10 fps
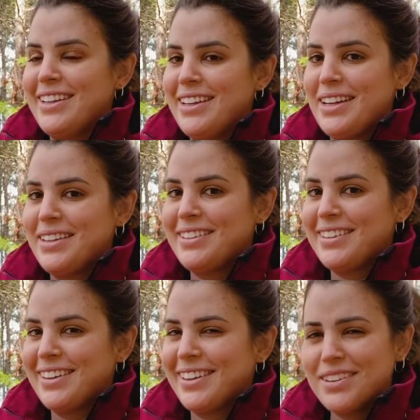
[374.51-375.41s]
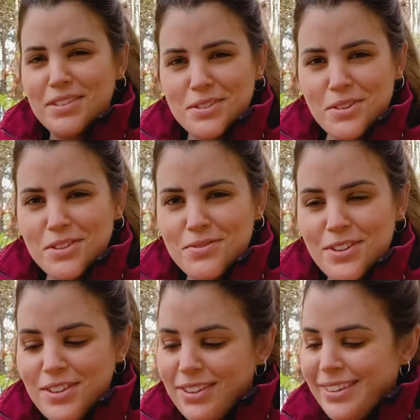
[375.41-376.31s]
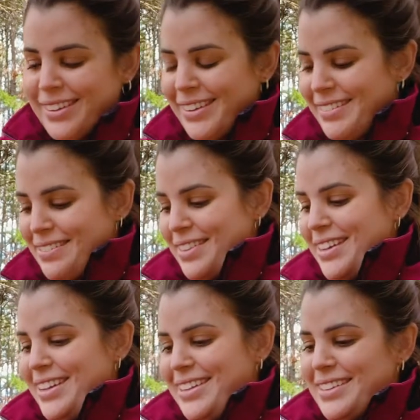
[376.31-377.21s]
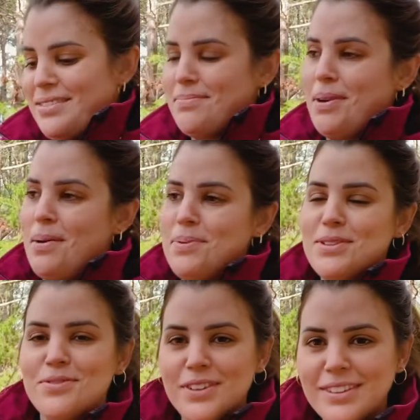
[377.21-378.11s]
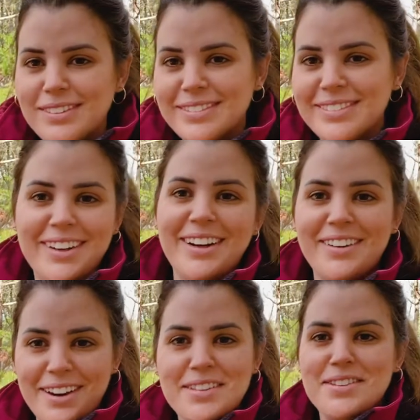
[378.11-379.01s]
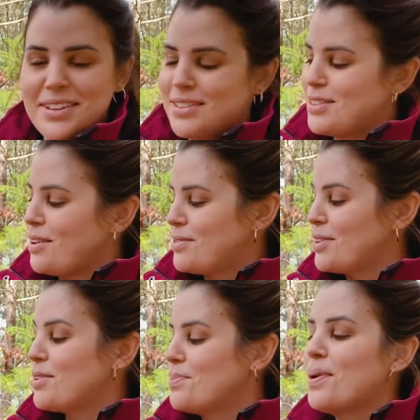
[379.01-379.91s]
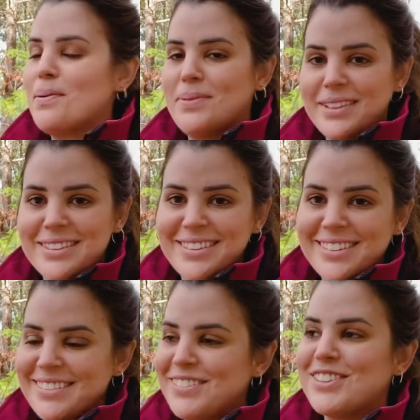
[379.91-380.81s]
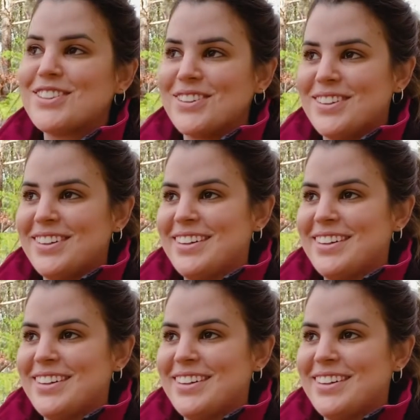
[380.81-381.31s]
Resourceful, purposeful. I don't. It serves a good purpose for sure.